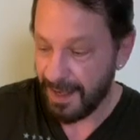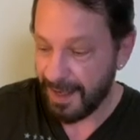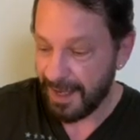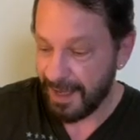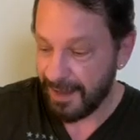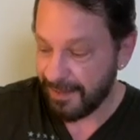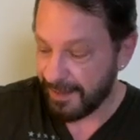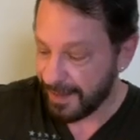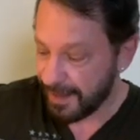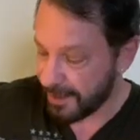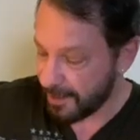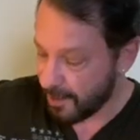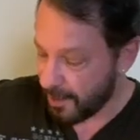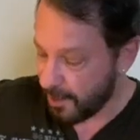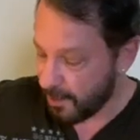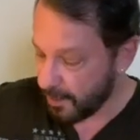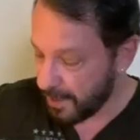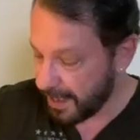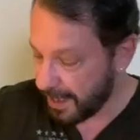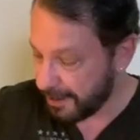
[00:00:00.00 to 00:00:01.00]
And then
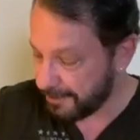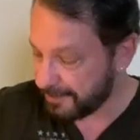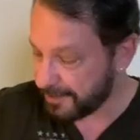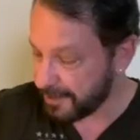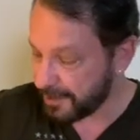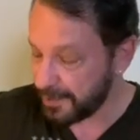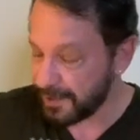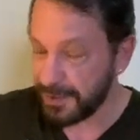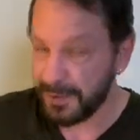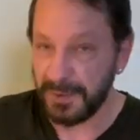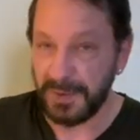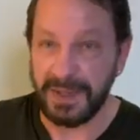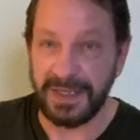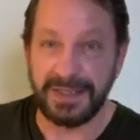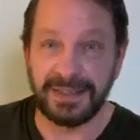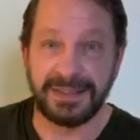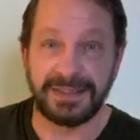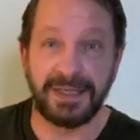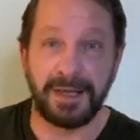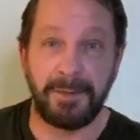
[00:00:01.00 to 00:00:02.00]
all we have to do
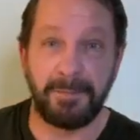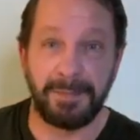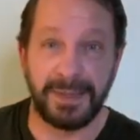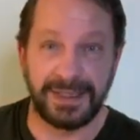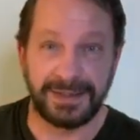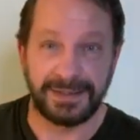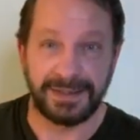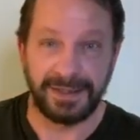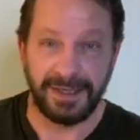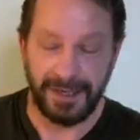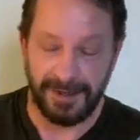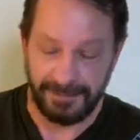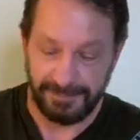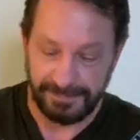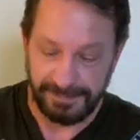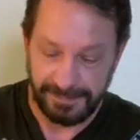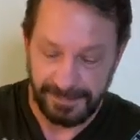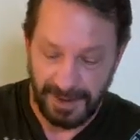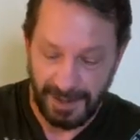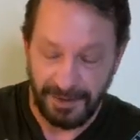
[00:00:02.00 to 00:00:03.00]
is mix it up.
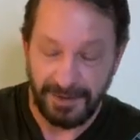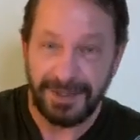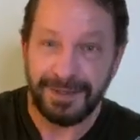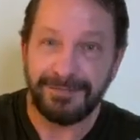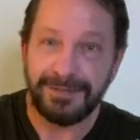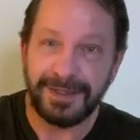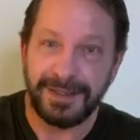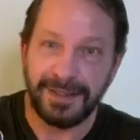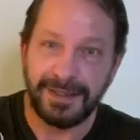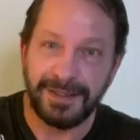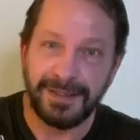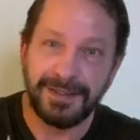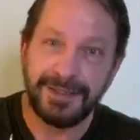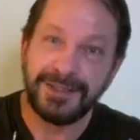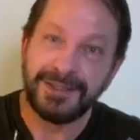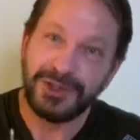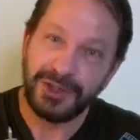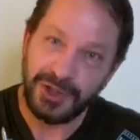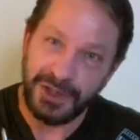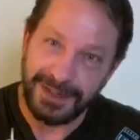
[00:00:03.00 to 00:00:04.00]
I'll give it a
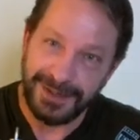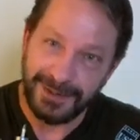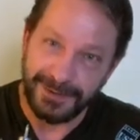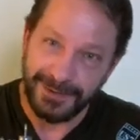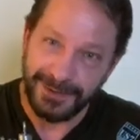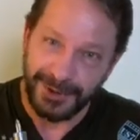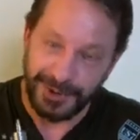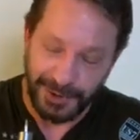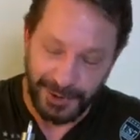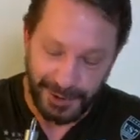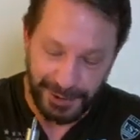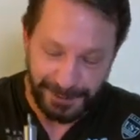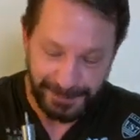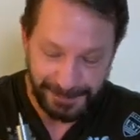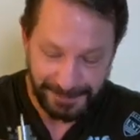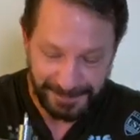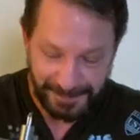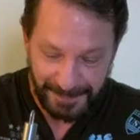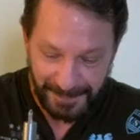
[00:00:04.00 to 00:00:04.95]
gentle stir.